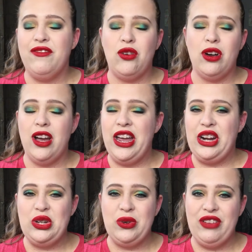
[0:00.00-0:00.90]
for
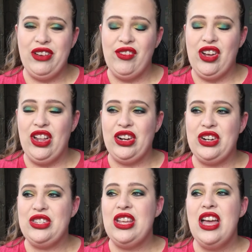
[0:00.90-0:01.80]

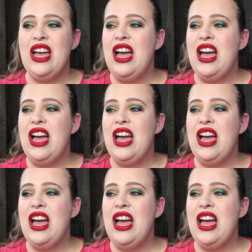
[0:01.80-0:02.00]
$125